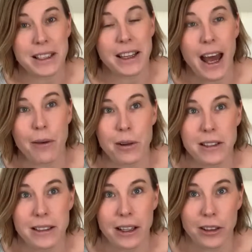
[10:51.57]
And that
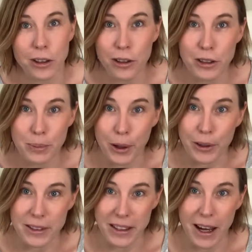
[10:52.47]
was a huge
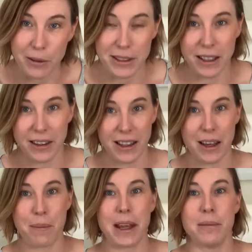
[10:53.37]
bonus. And that was something
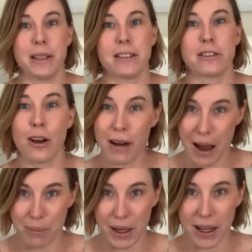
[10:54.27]
that made me so
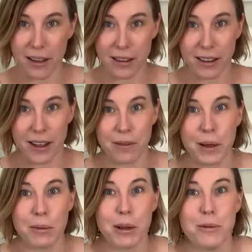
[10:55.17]
happy
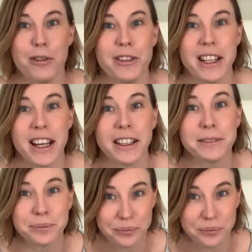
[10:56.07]
when we moved here.